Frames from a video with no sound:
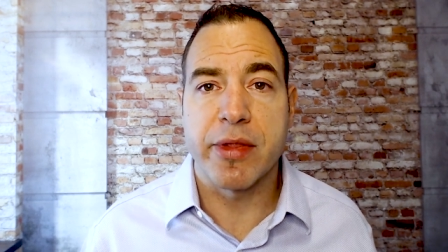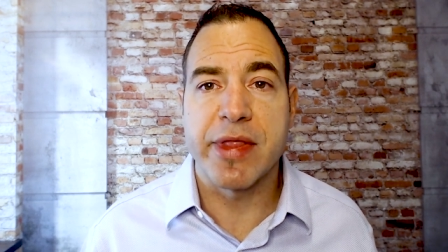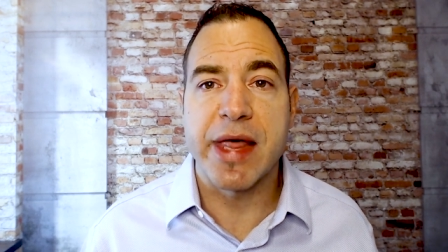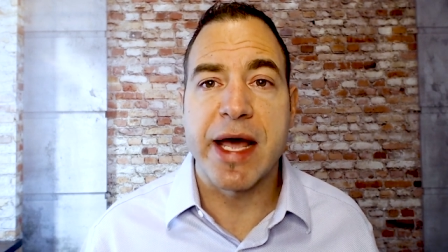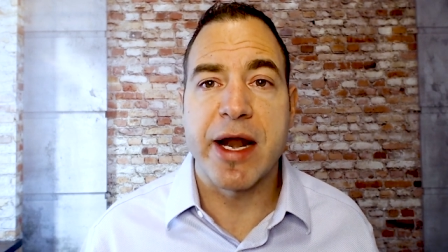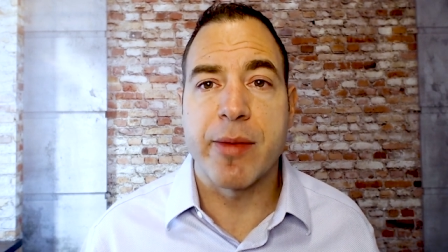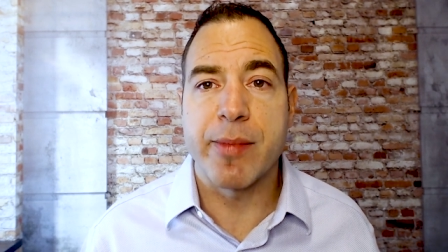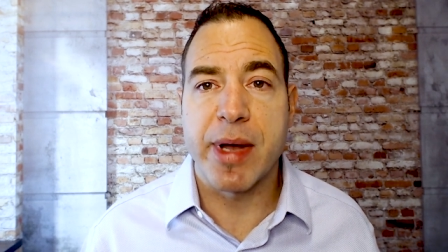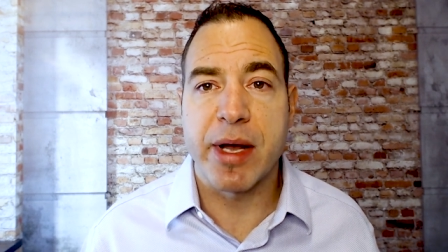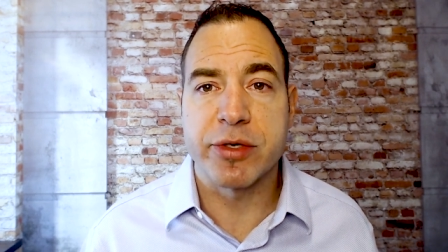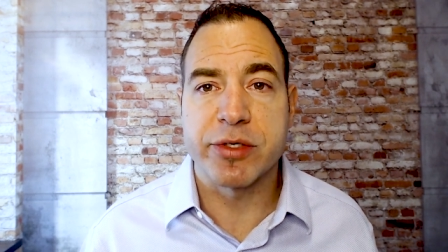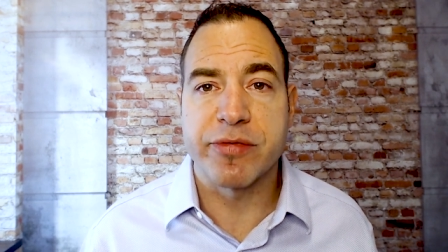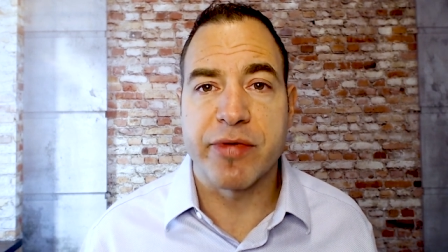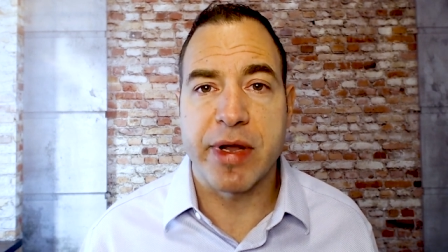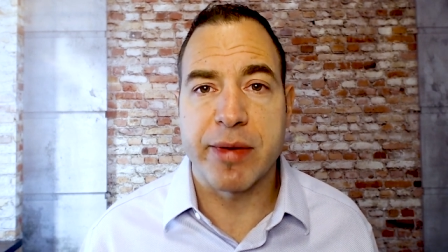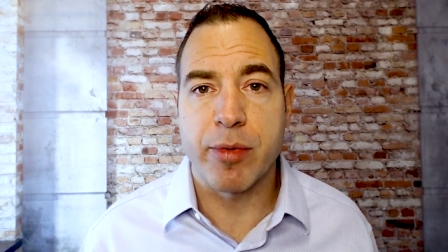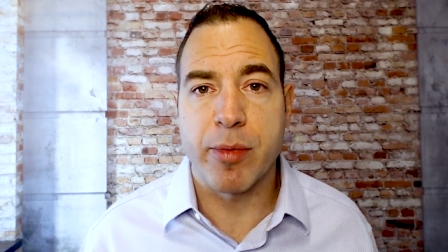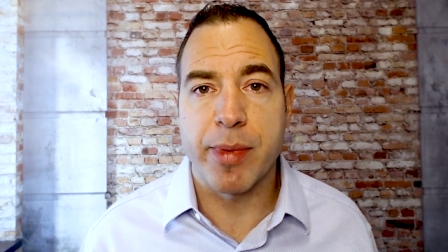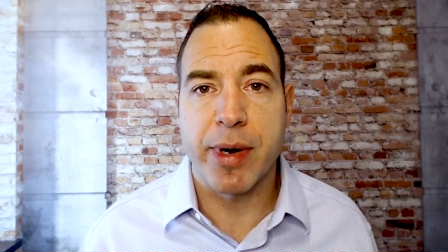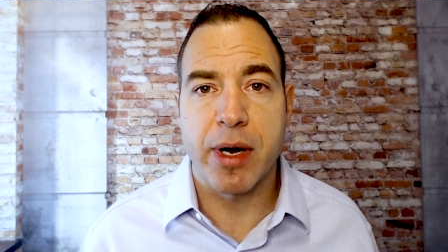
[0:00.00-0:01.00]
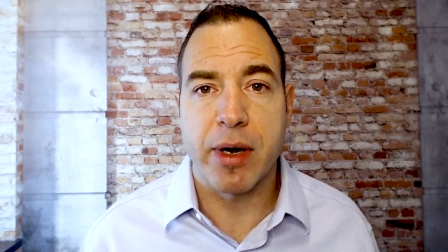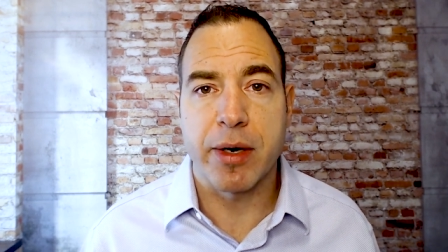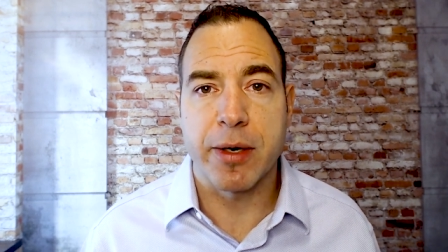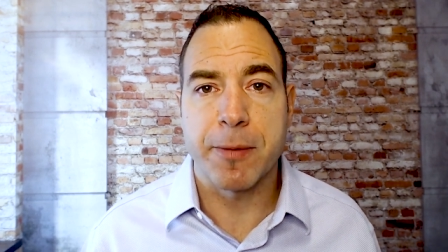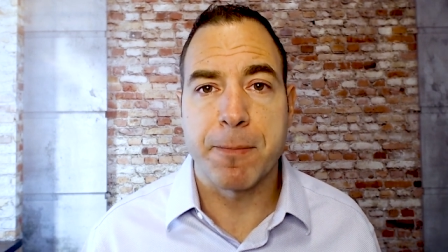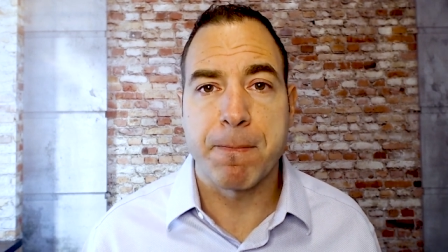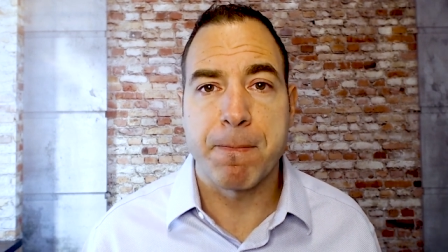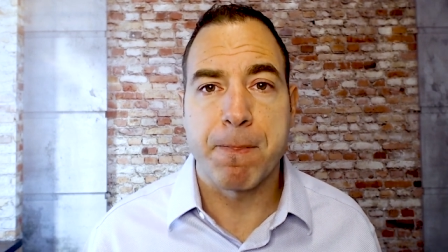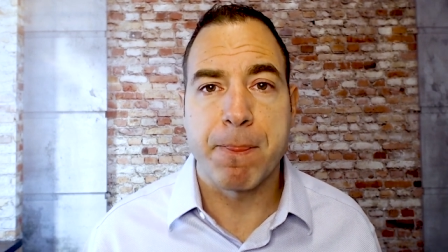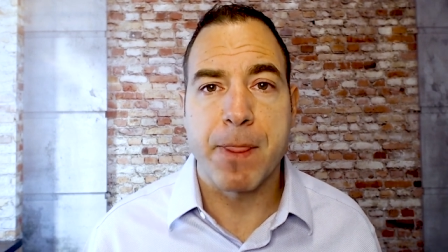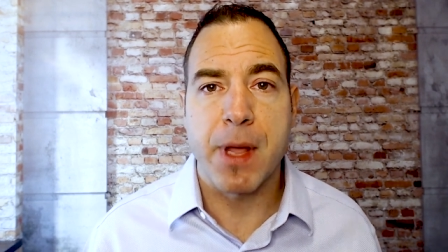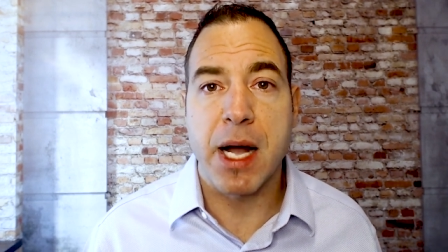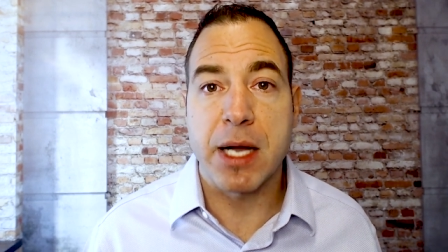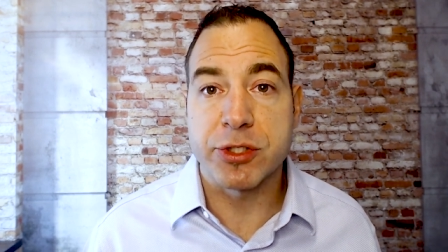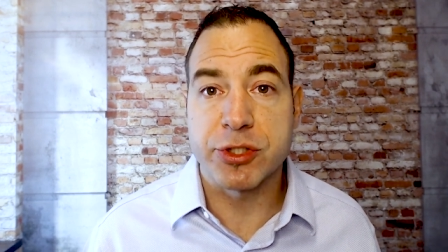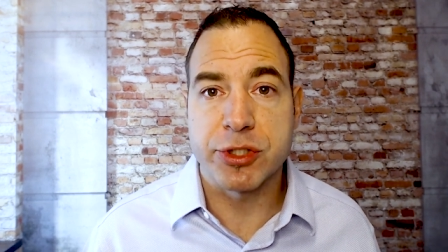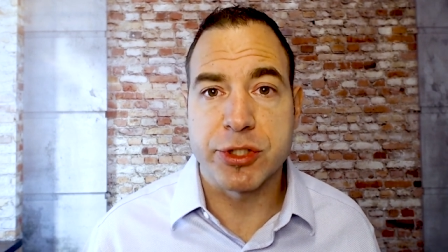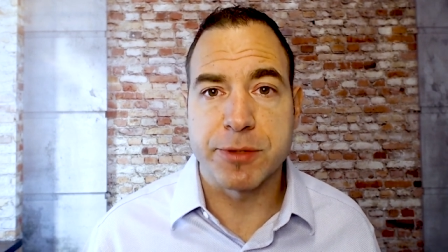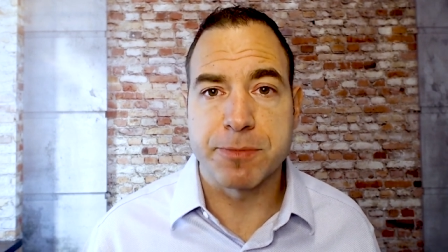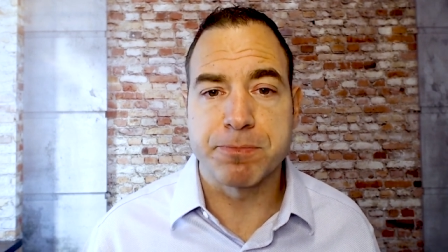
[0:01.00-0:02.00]
that amount of hyperbaric
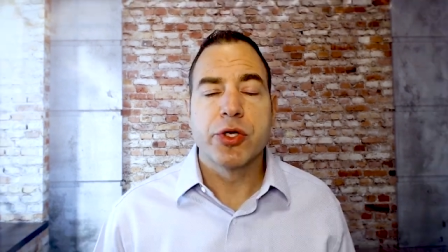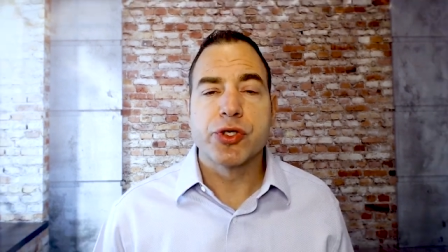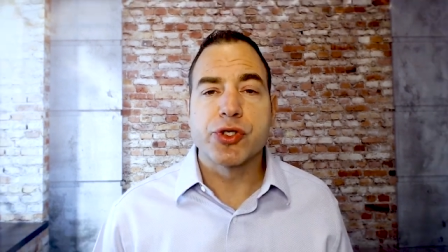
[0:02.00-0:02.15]
oxygen.